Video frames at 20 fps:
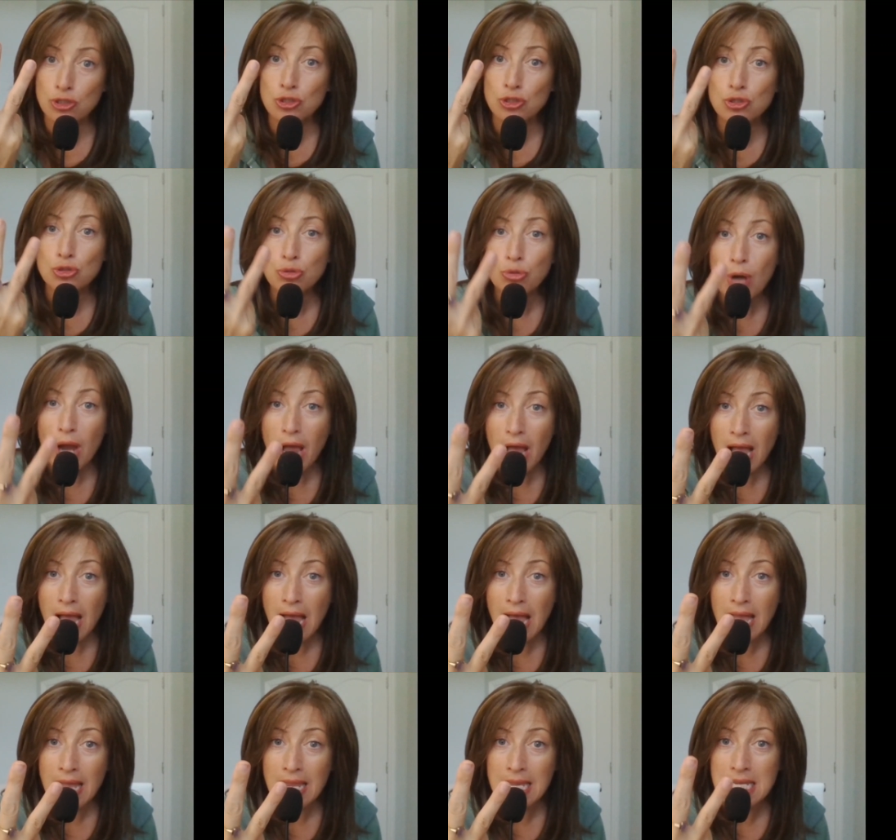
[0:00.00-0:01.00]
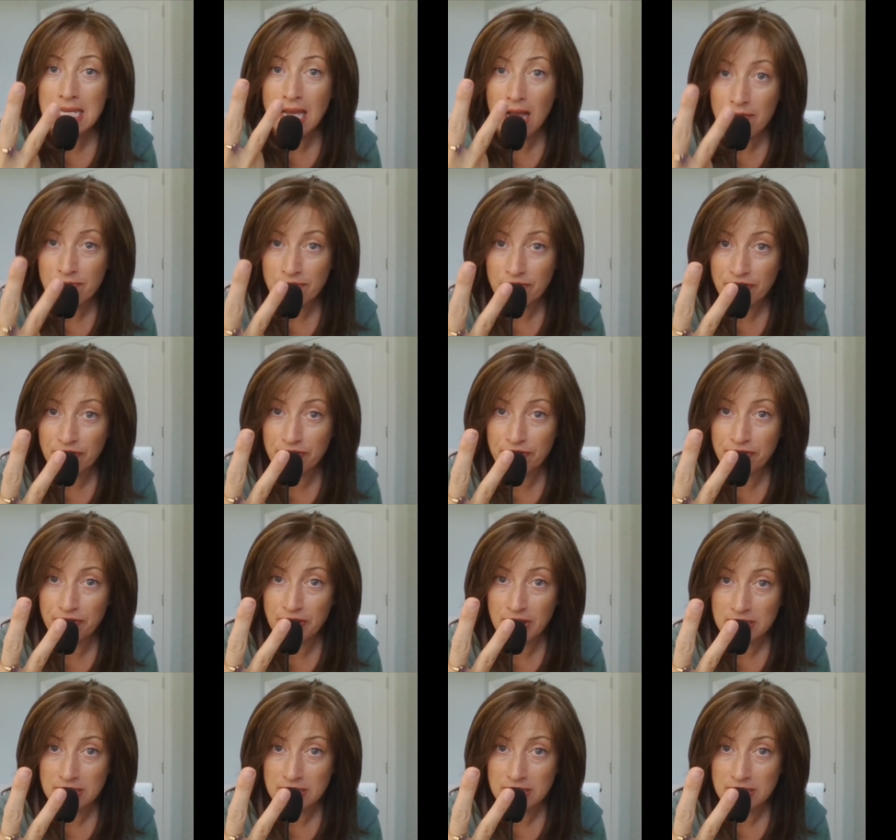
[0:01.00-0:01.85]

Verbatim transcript: Triumph.